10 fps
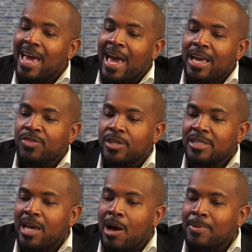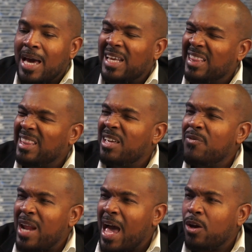hey, this is how I'm kind of
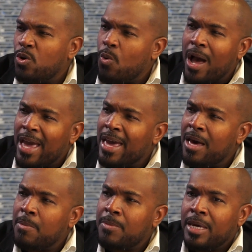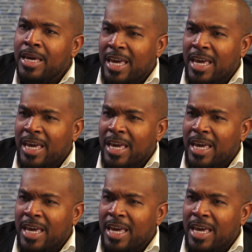living out who I am